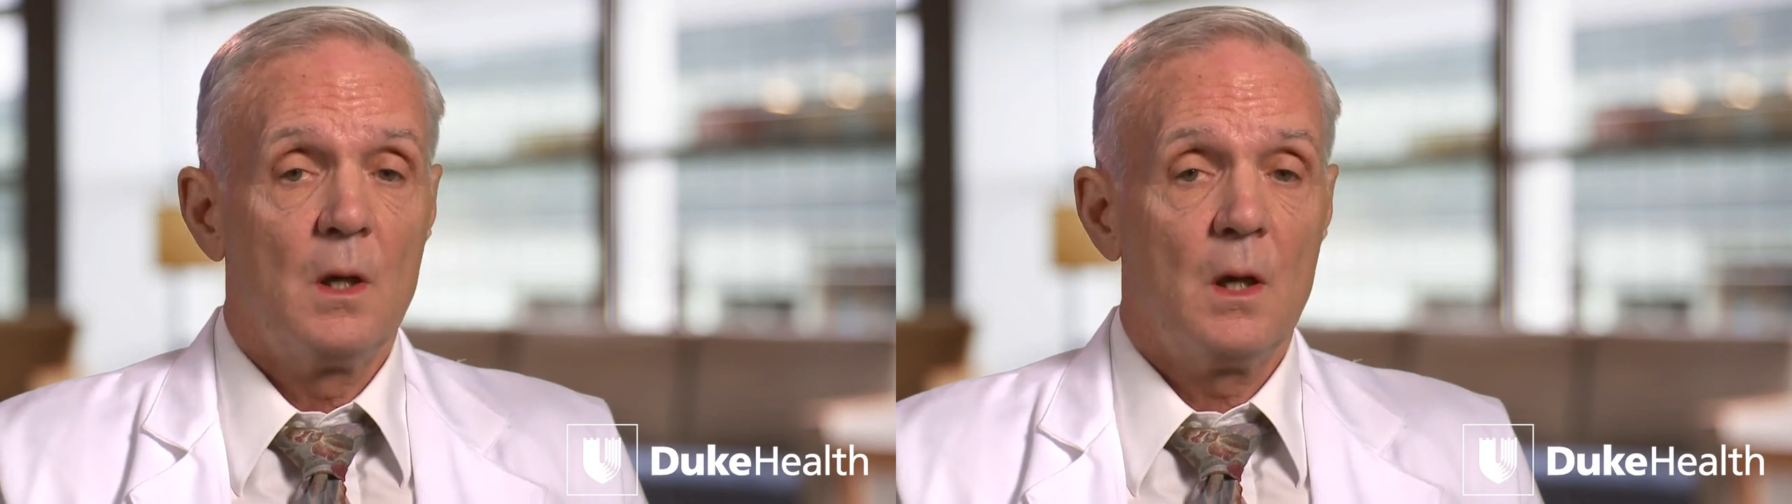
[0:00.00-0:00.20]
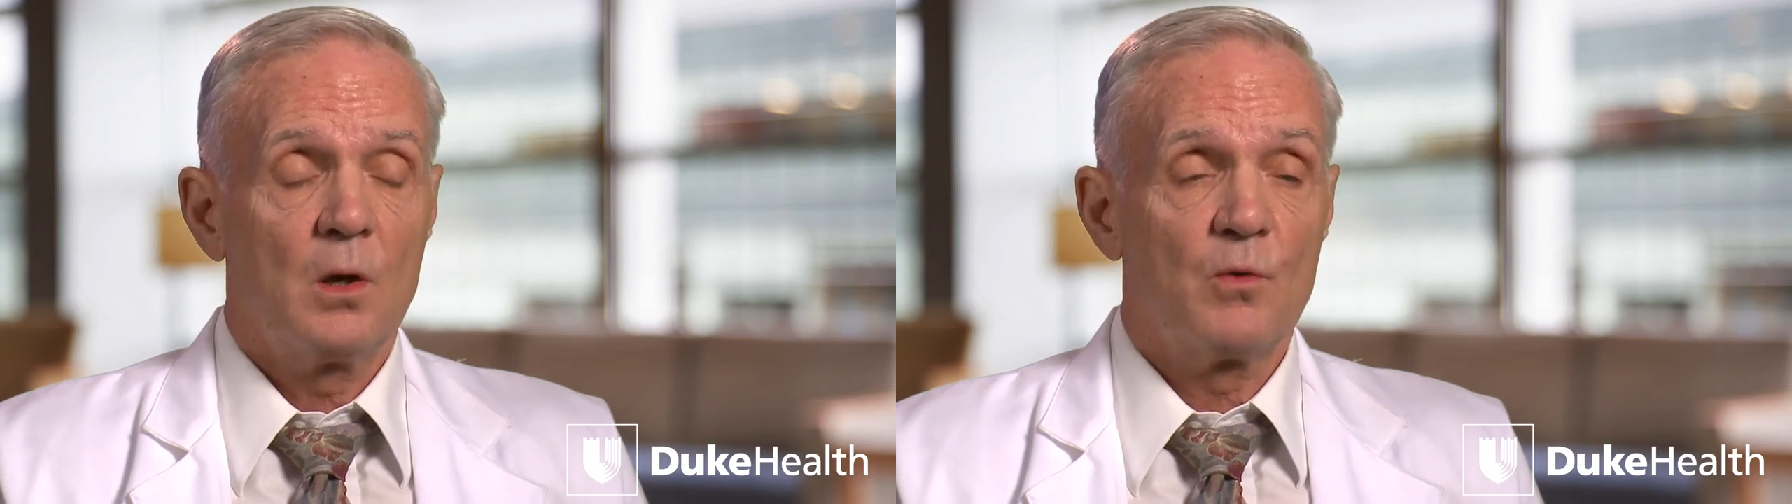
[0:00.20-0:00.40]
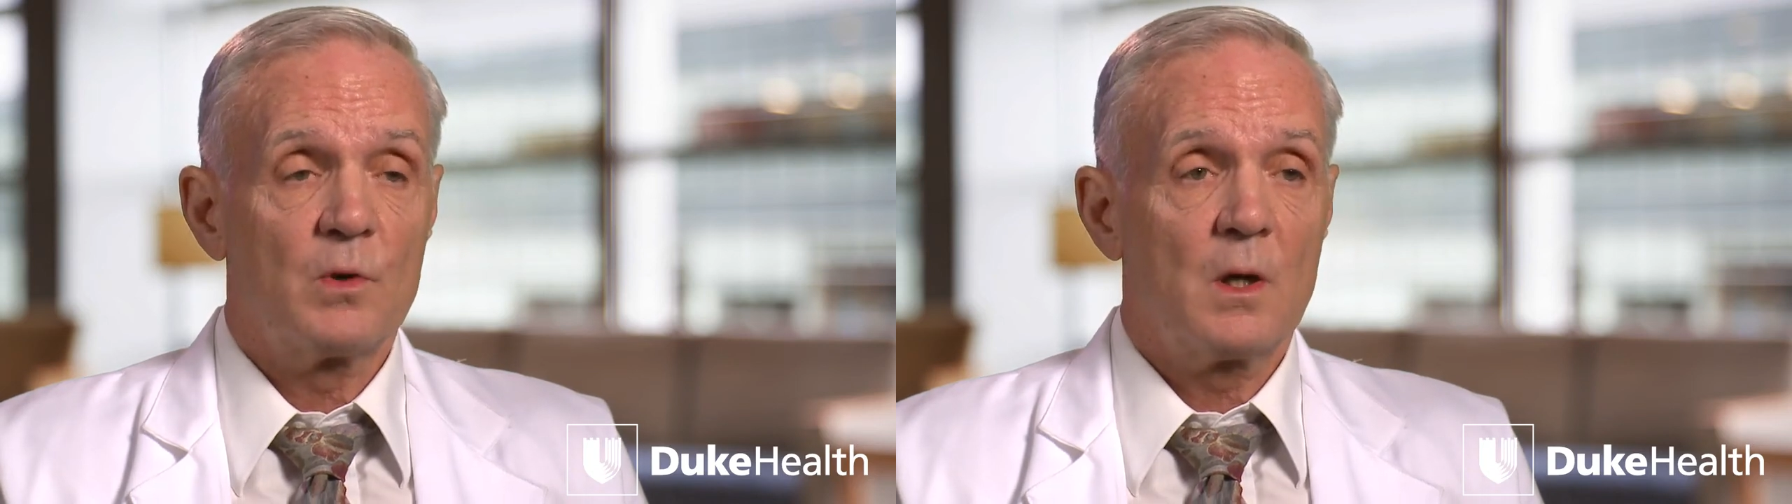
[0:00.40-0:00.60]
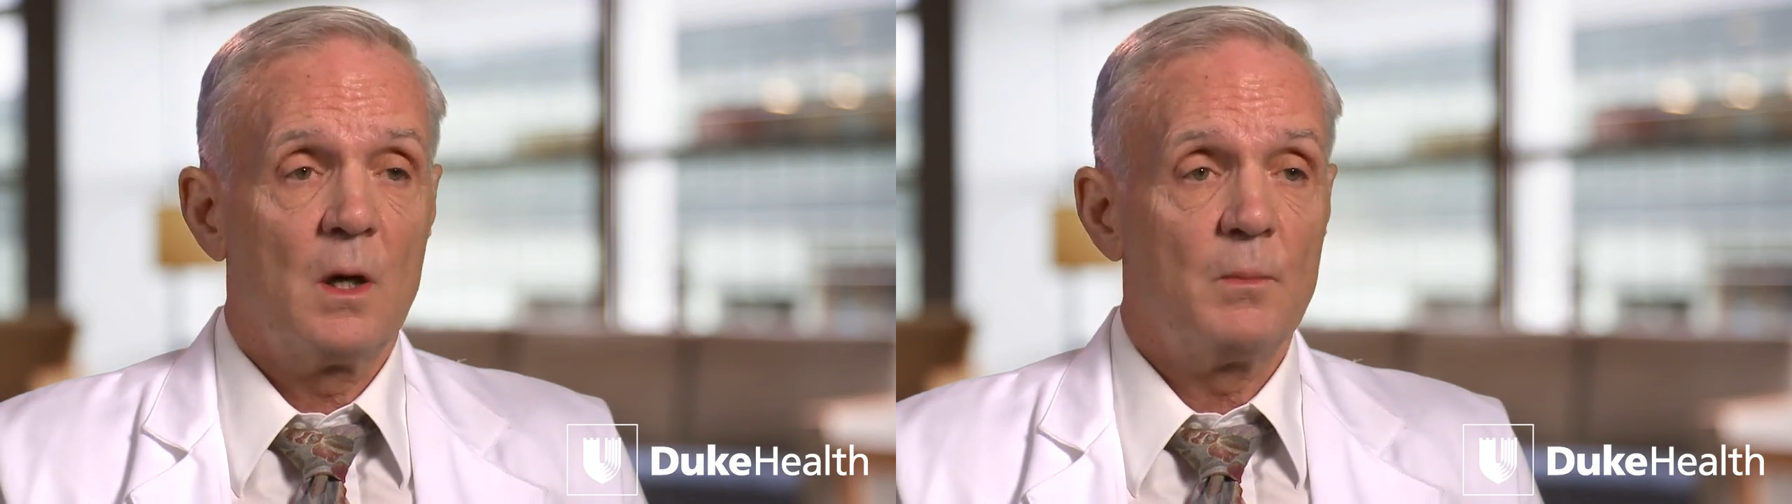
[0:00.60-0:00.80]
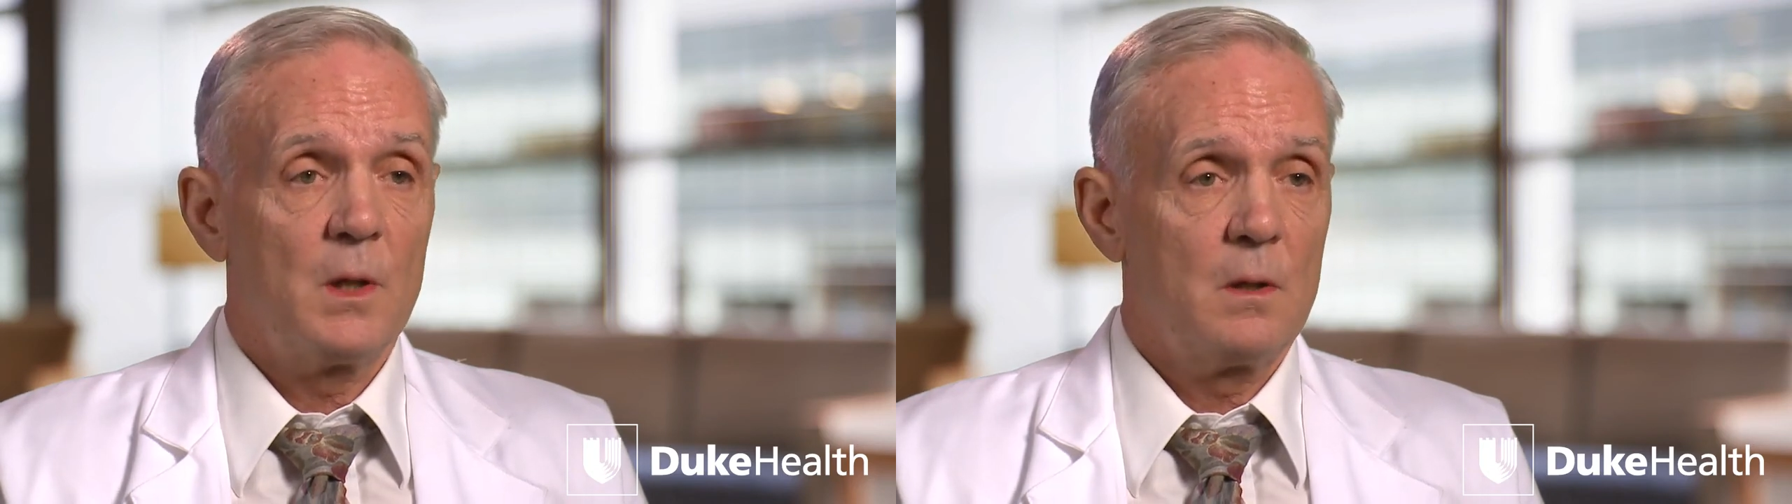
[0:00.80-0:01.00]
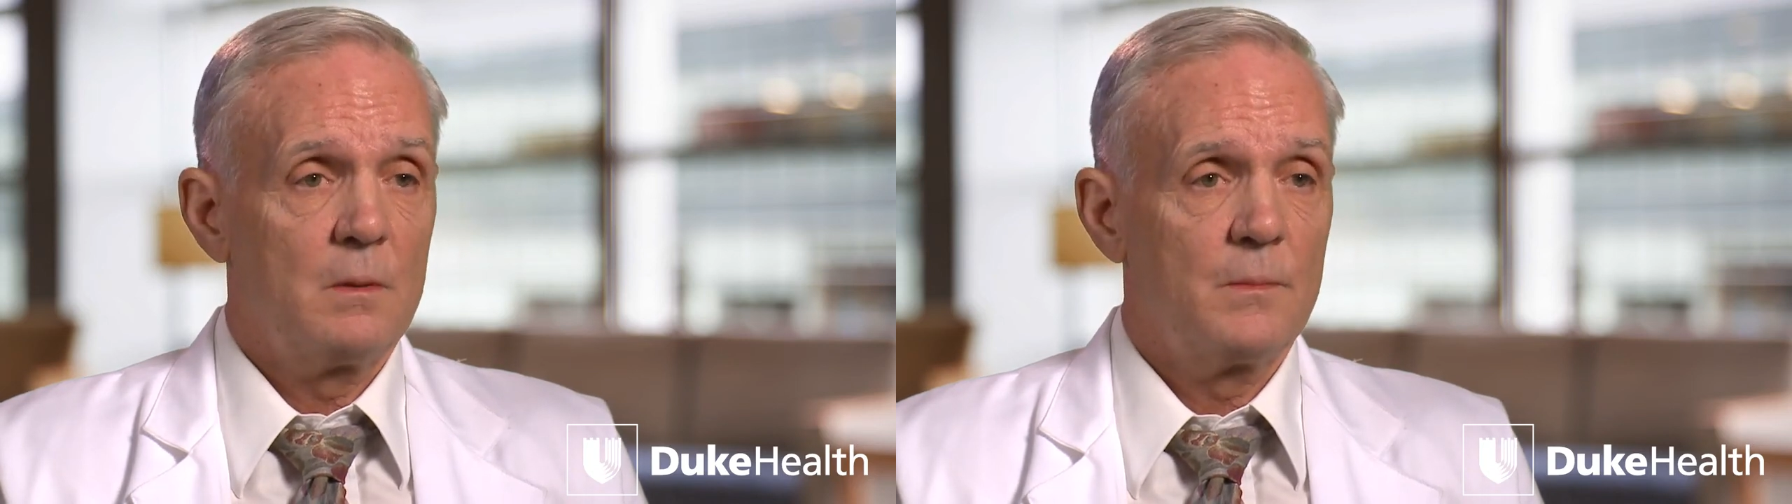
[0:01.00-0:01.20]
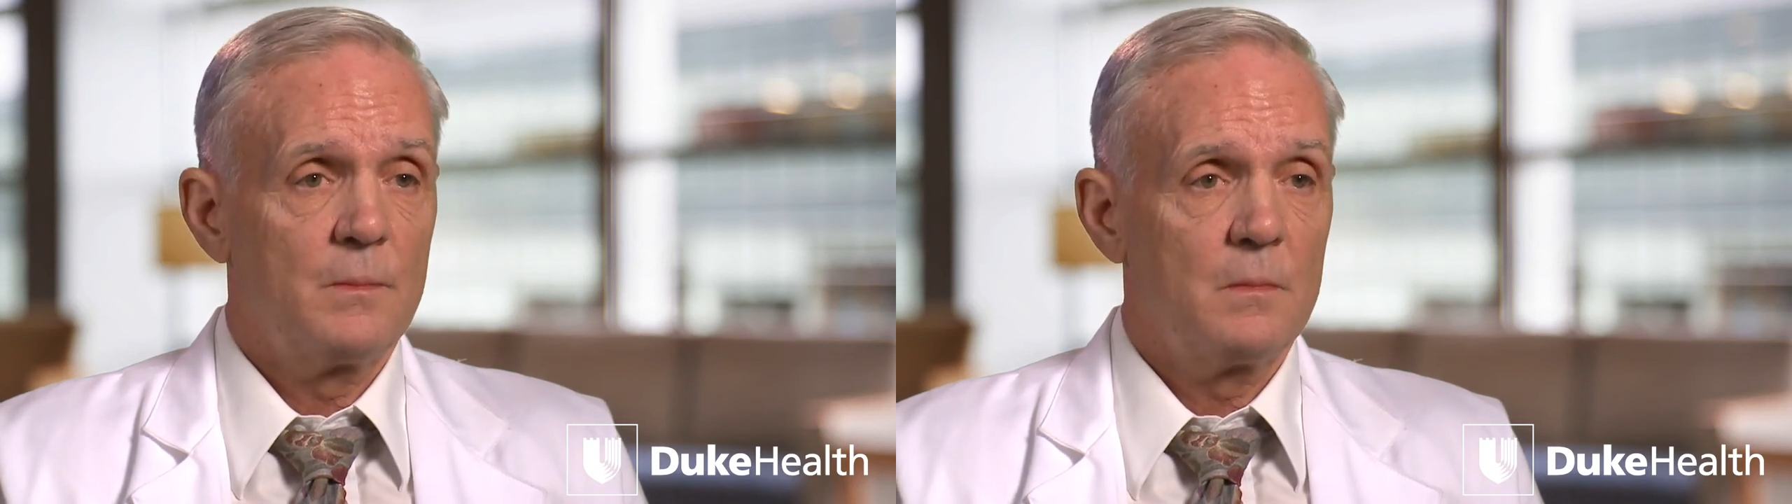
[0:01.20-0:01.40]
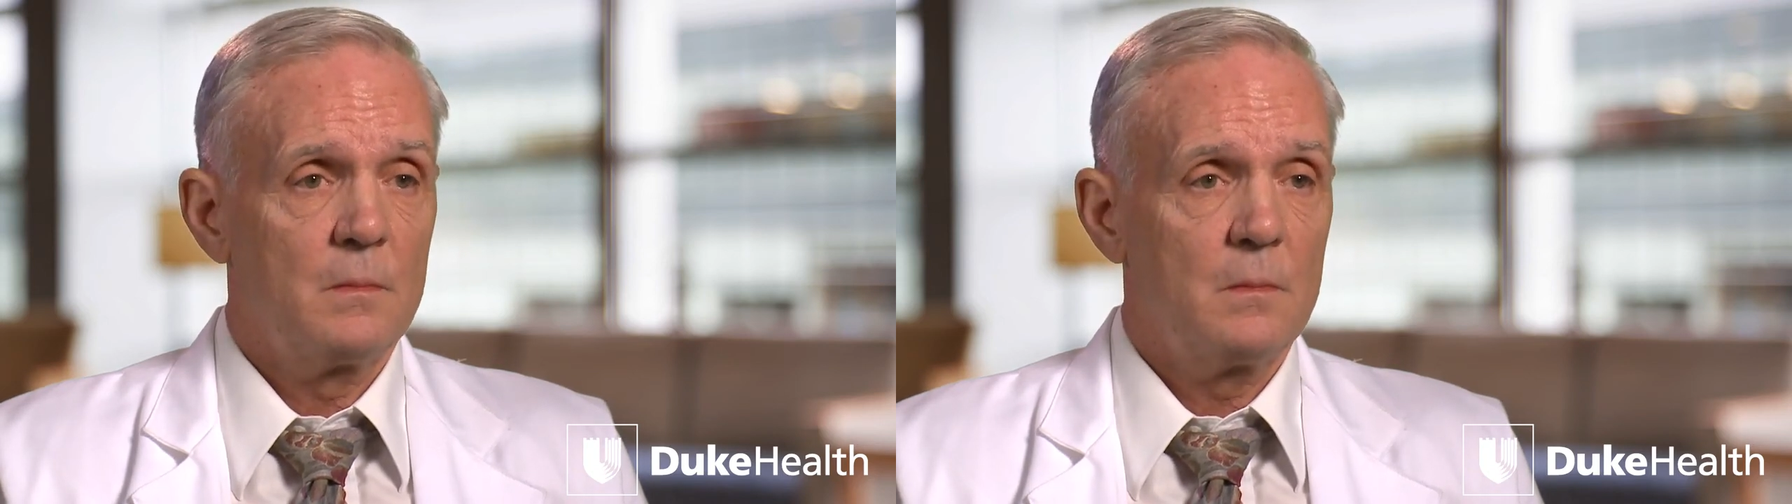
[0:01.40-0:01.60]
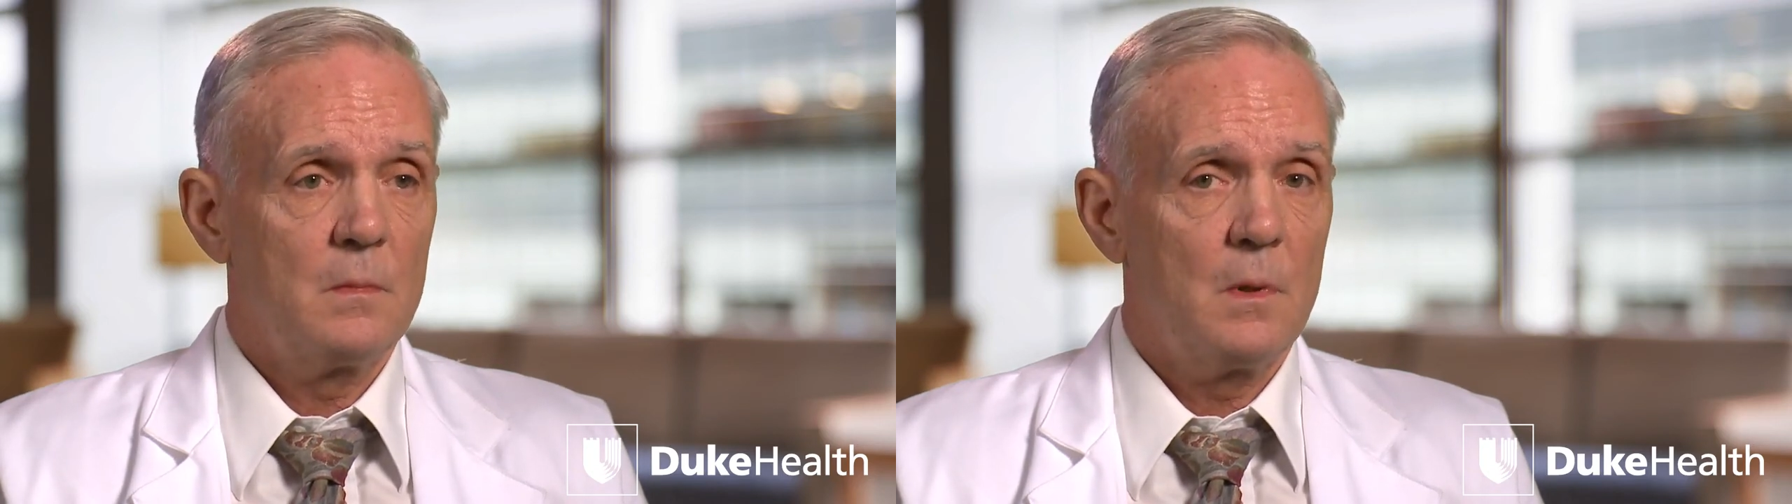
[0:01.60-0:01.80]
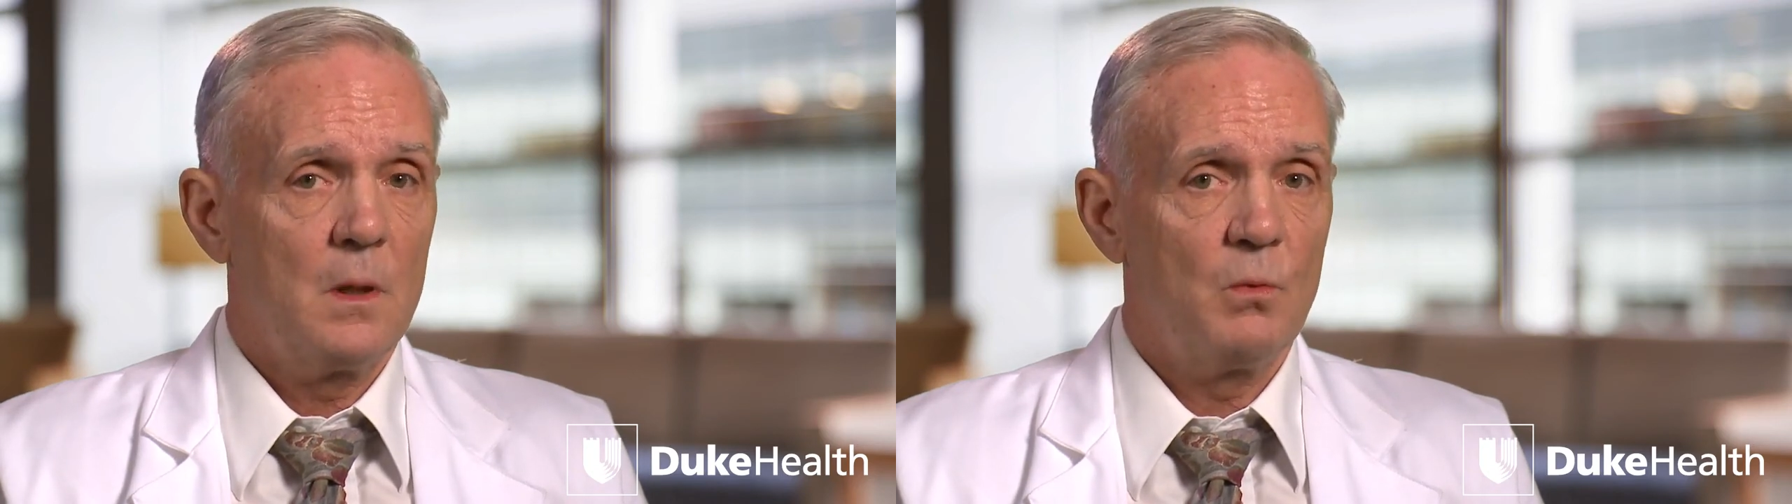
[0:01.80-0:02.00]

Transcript: and overcome it uh,